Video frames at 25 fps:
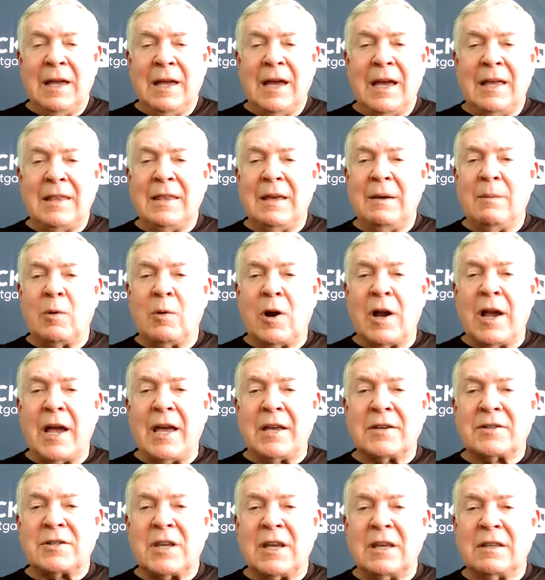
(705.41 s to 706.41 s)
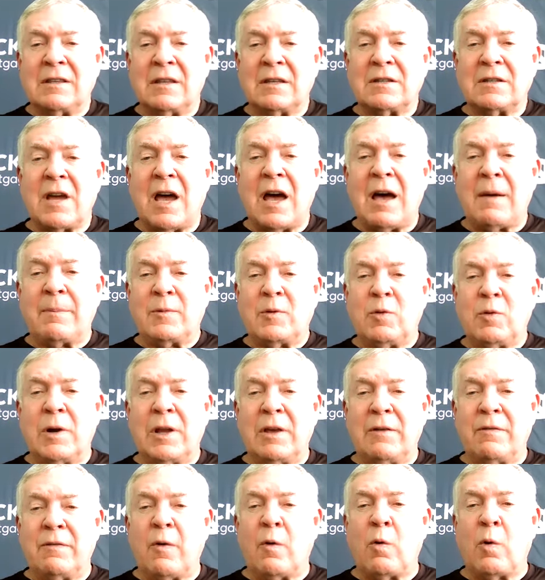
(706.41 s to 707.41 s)
And then we're asking the top
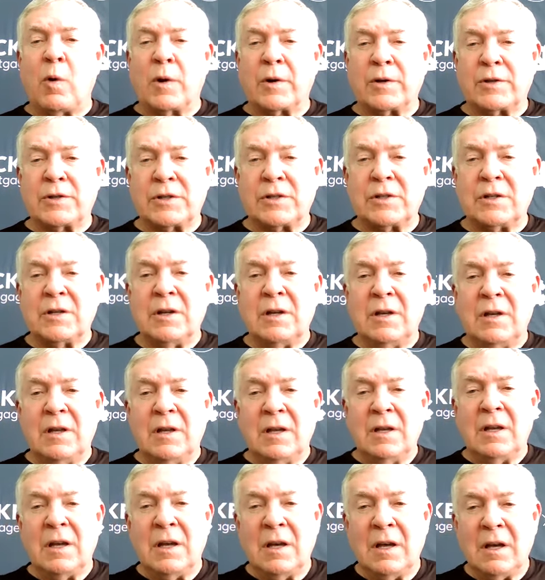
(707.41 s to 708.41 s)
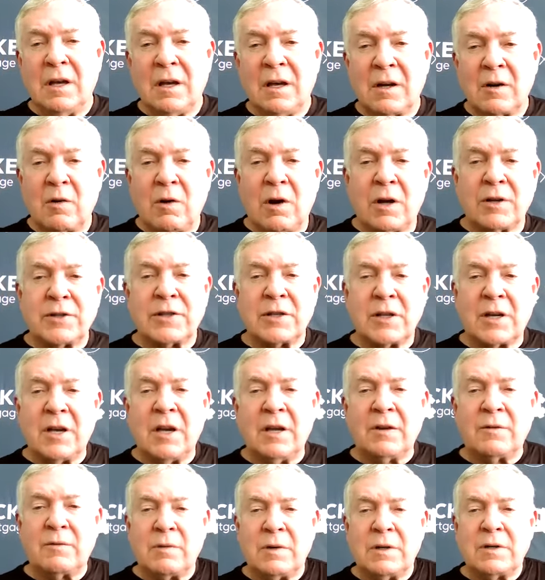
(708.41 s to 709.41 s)
24s across the
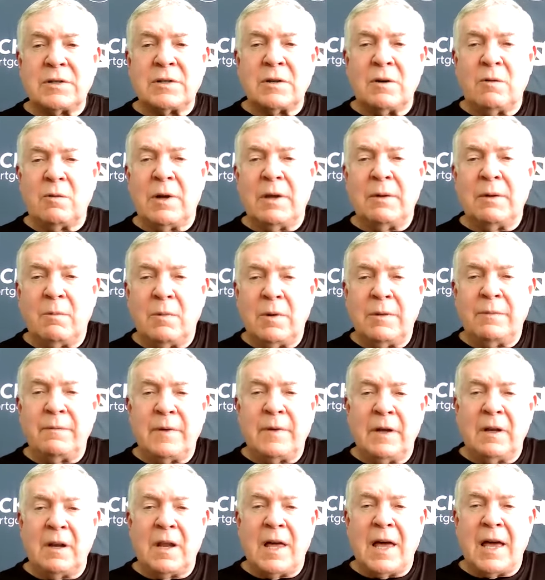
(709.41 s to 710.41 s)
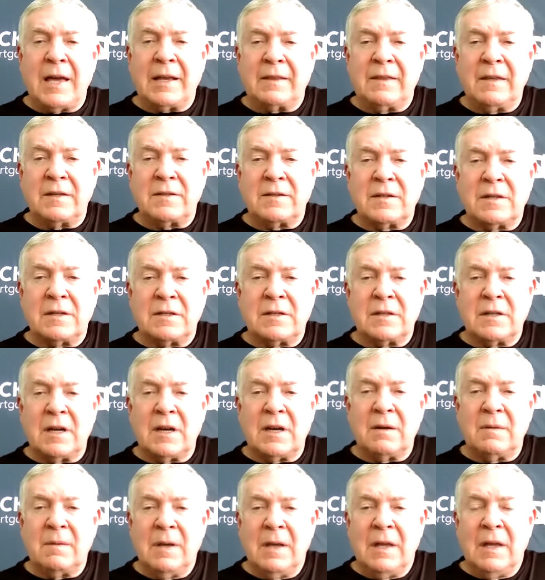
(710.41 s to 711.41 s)
country. So we feel like this is
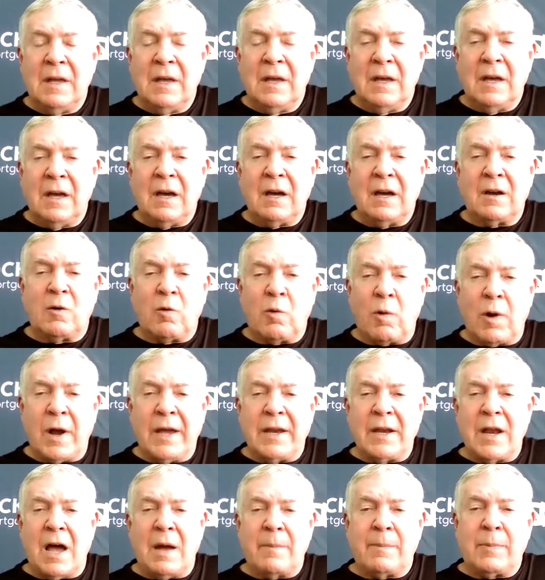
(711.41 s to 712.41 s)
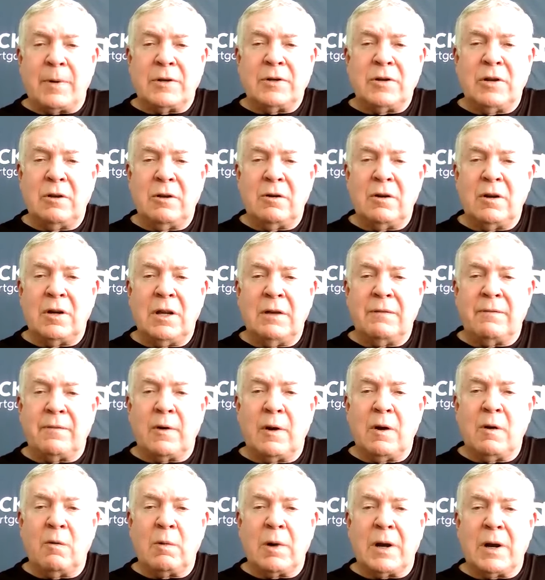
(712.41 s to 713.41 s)
a great opportunity
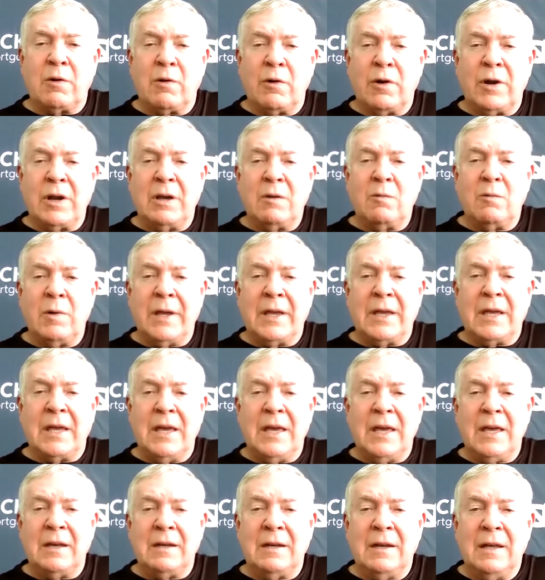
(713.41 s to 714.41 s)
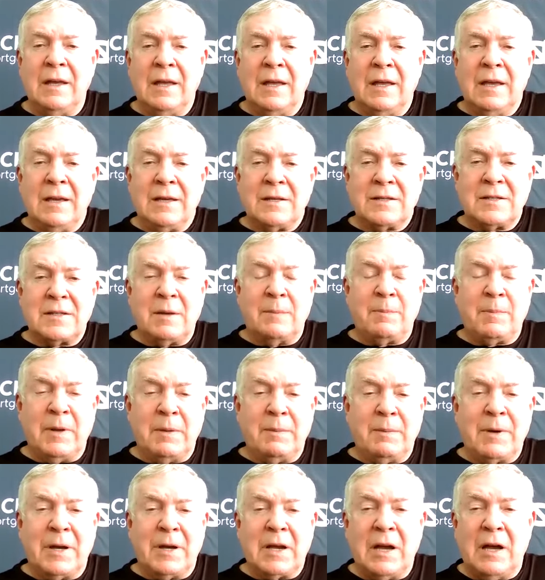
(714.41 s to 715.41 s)
for a recruiting weekend,
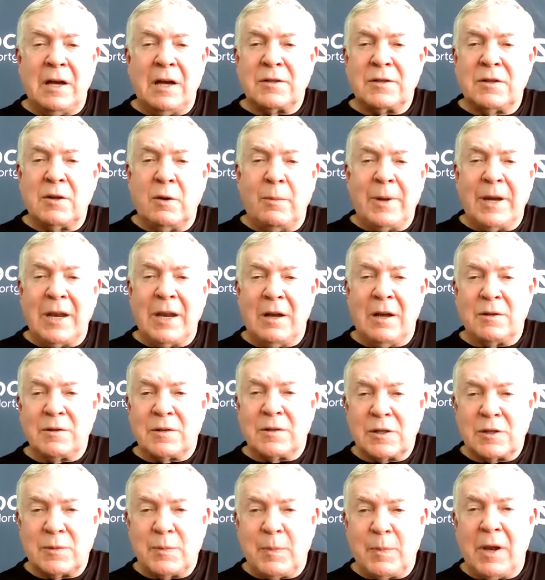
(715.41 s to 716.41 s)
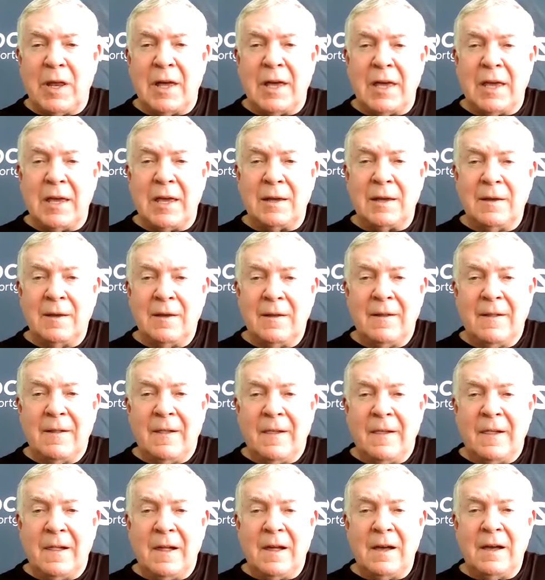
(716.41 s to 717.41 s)
simply because nobody else is playing
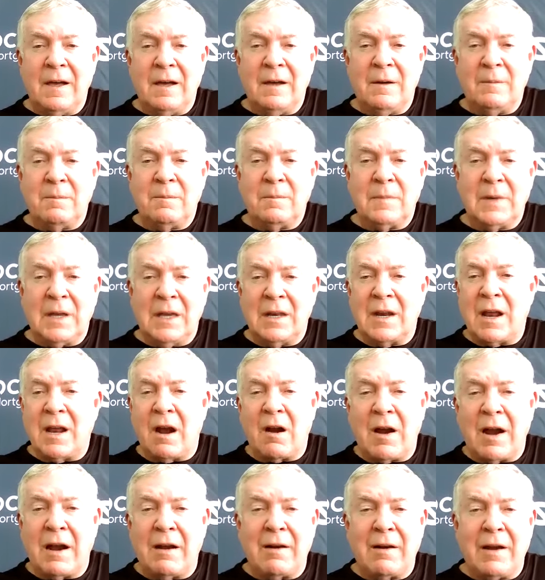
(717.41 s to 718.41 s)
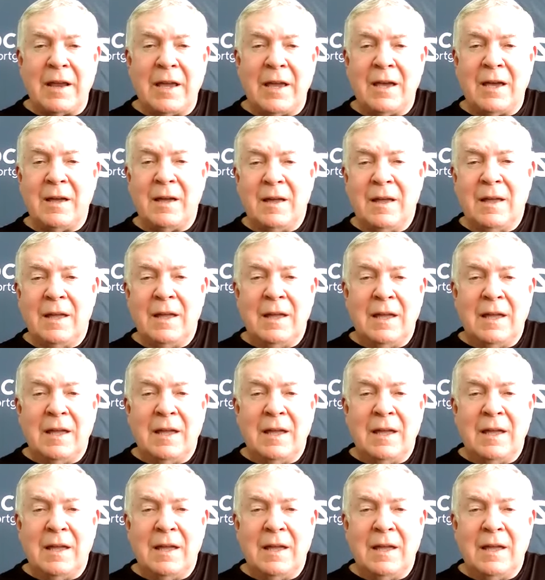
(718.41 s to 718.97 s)
in our area.